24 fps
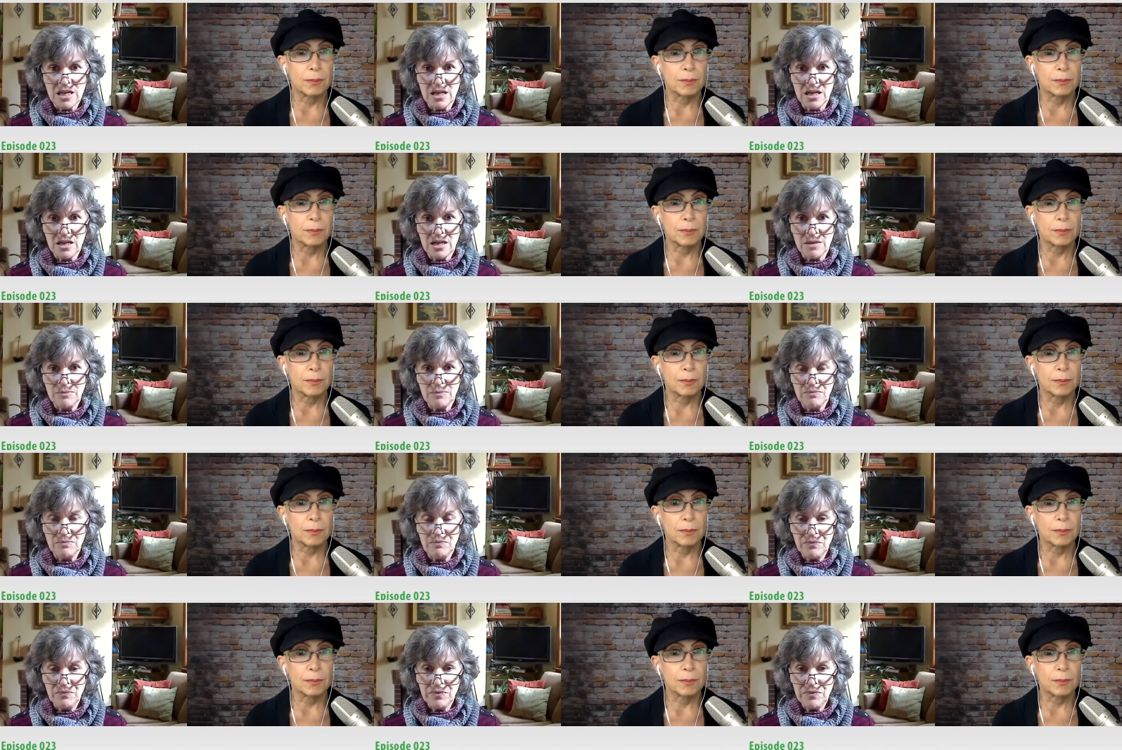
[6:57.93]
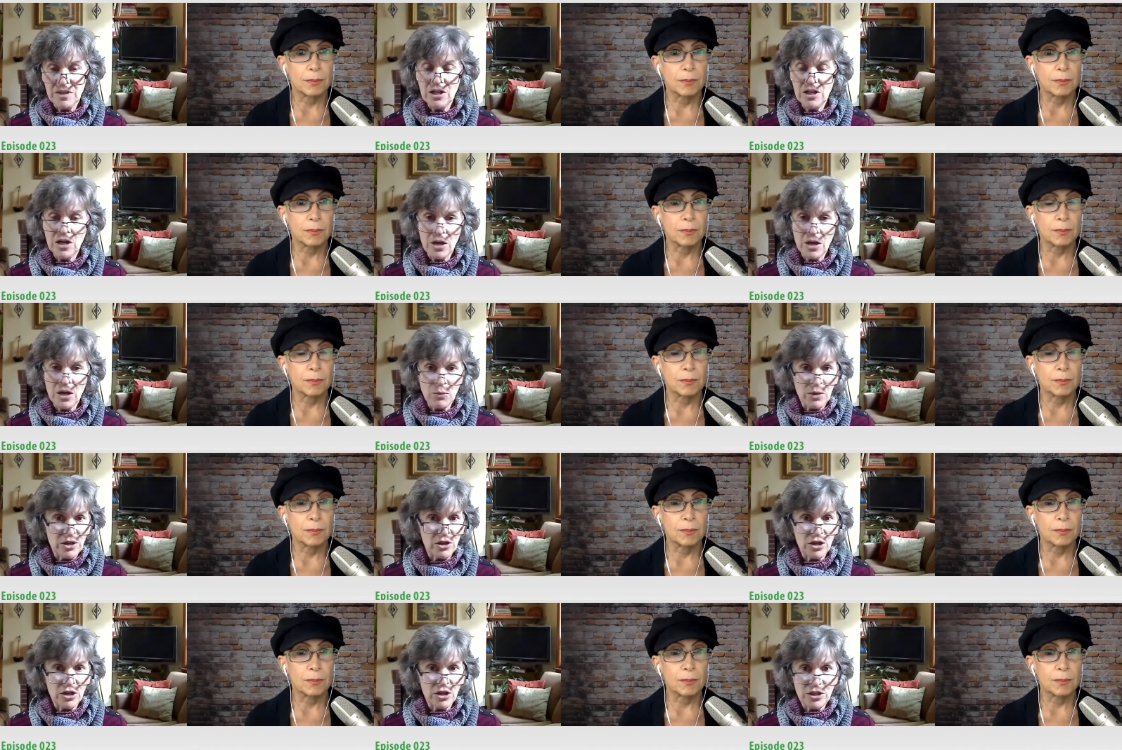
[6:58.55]
Speaker 1: um, you know, I
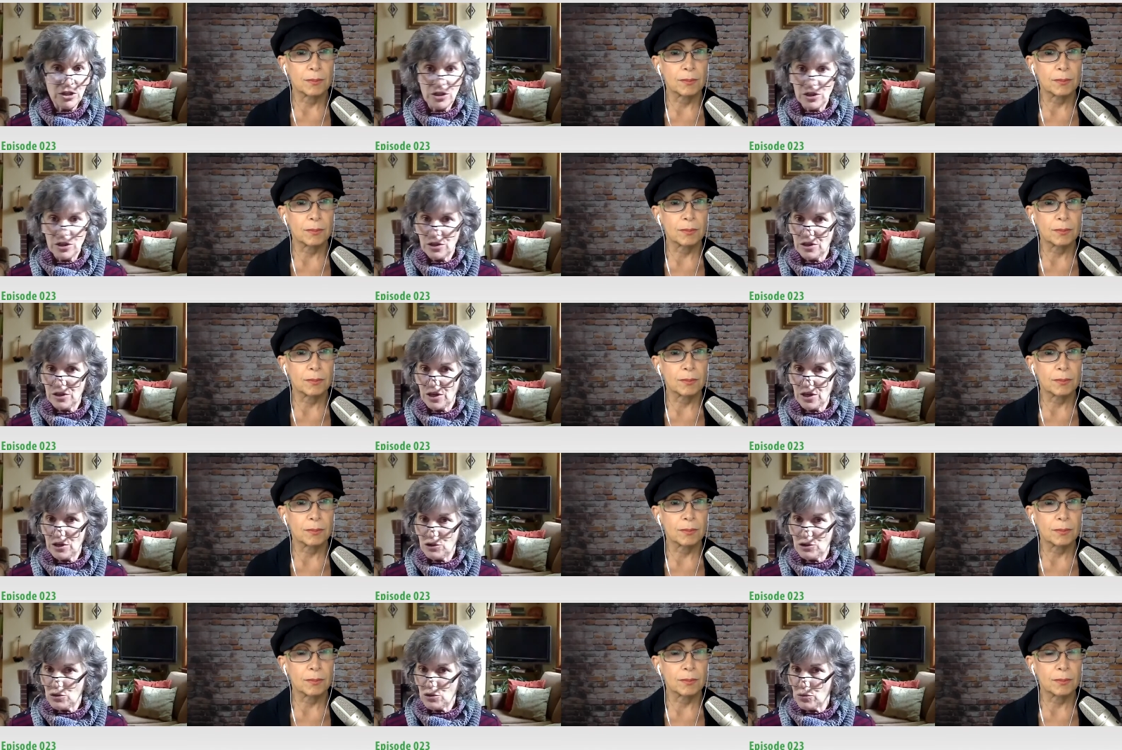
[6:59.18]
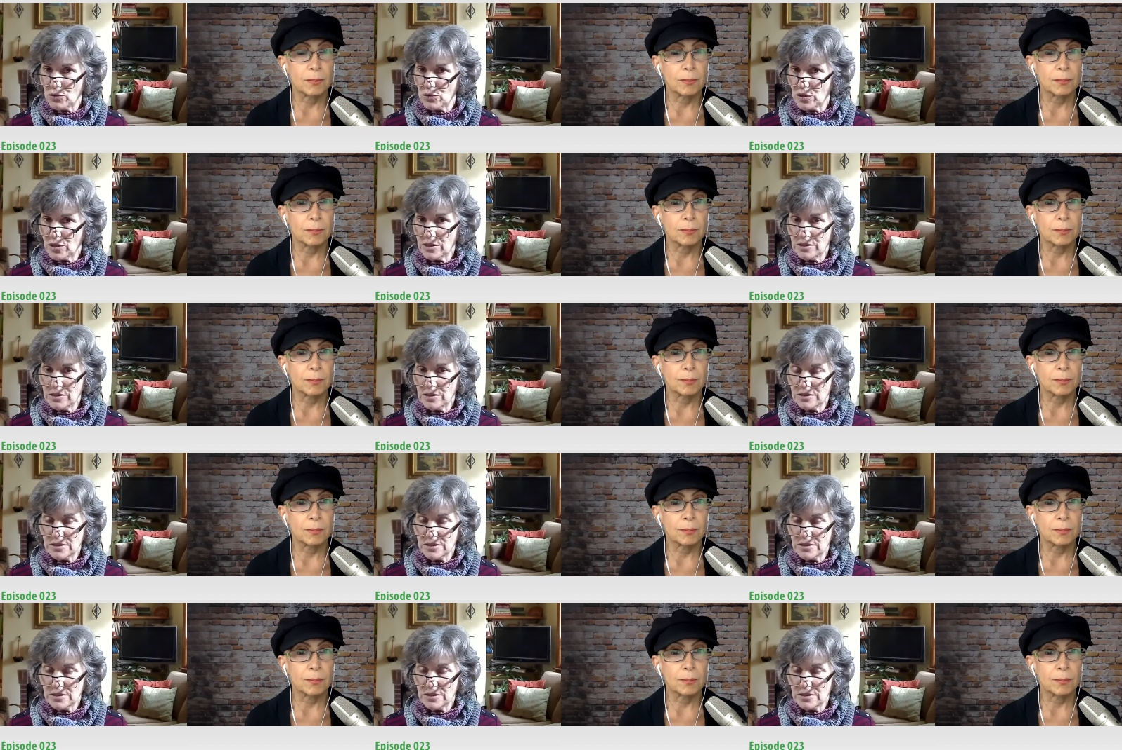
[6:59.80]
went on a, a tour,